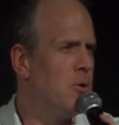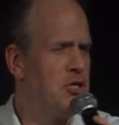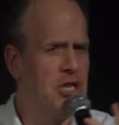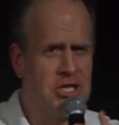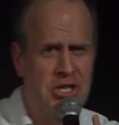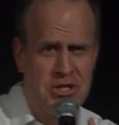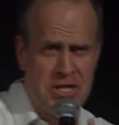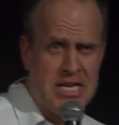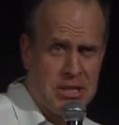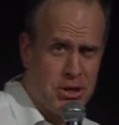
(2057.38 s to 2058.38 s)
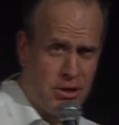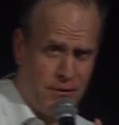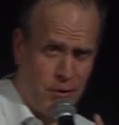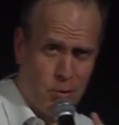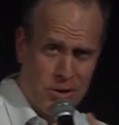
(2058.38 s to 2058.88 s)
was just a teaser
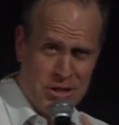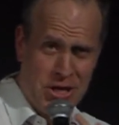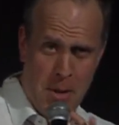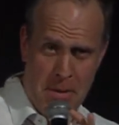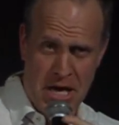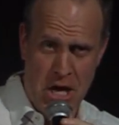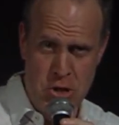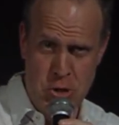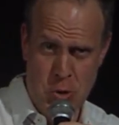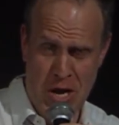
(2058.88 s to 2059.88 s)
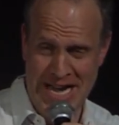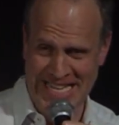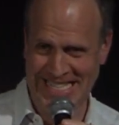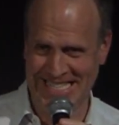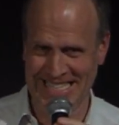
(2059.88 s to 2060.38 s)
for what's coming
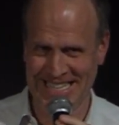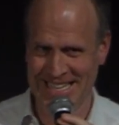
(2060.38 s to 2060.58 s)
tonight.